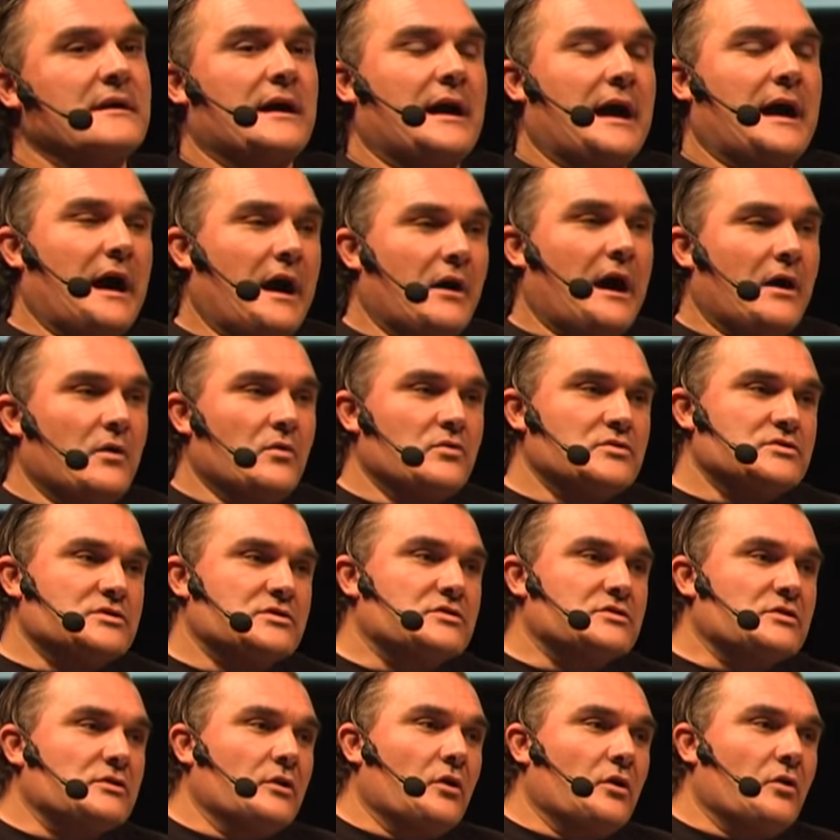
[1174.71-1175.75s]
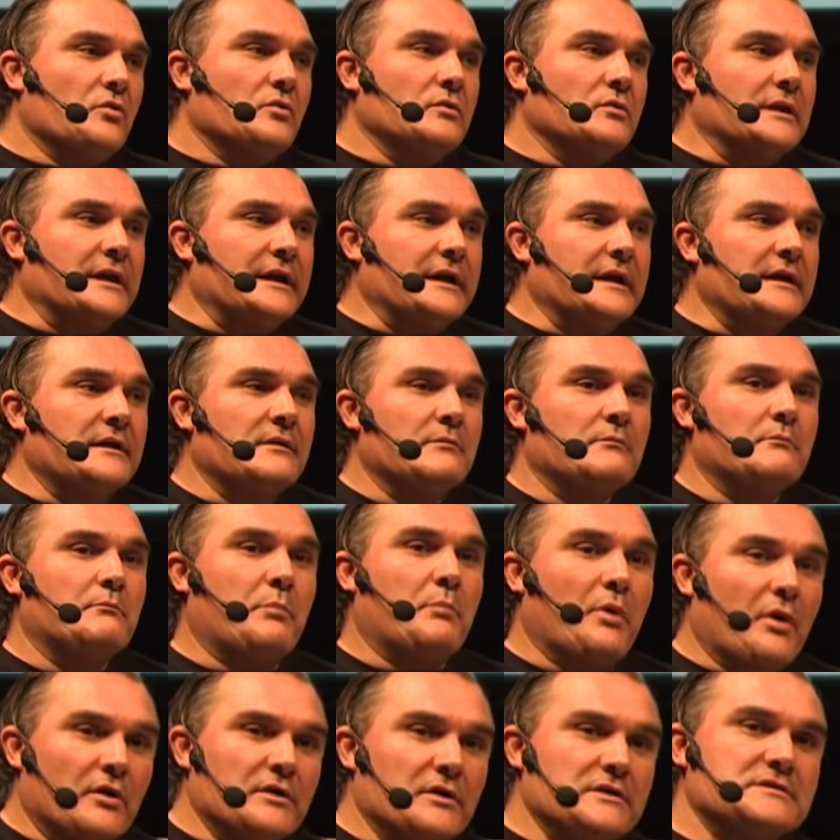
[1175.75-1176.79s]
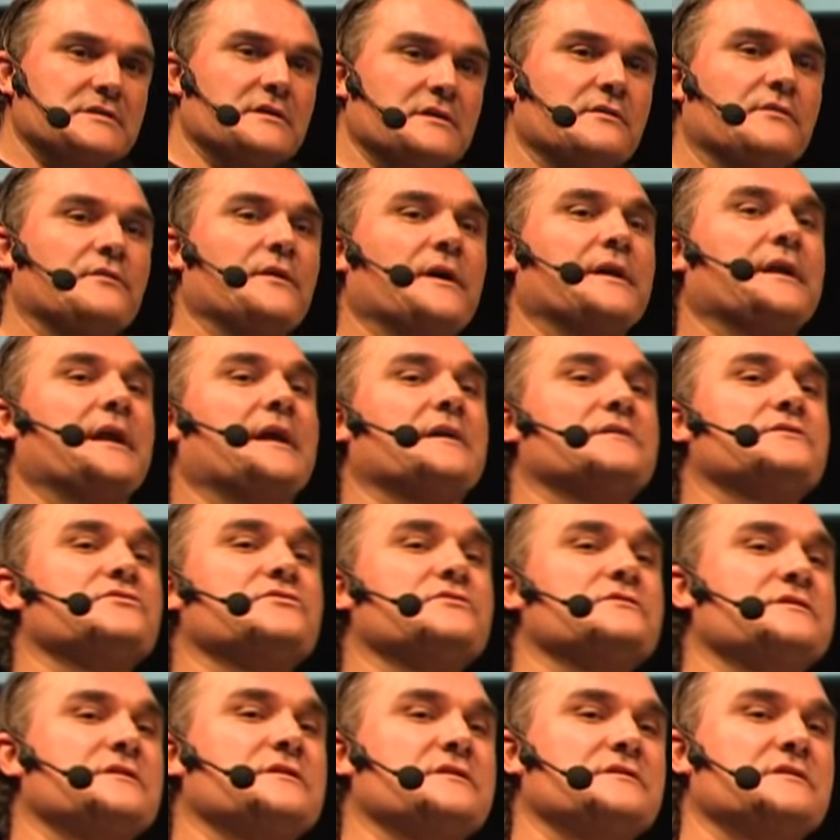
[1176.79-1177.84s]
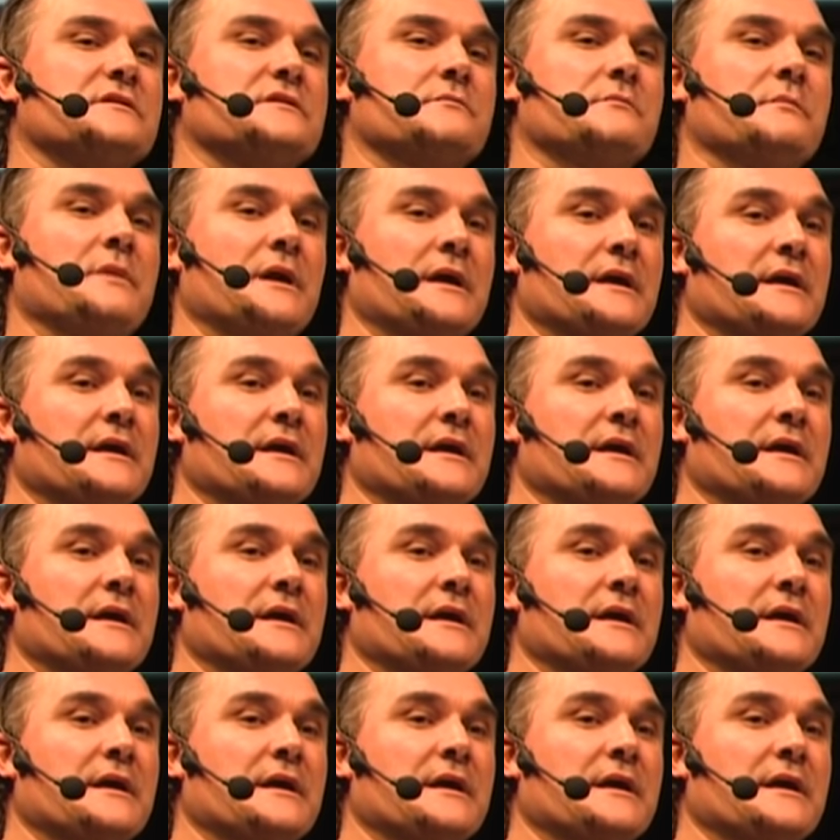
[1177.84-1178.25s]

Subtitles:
how slowly parts of the financial system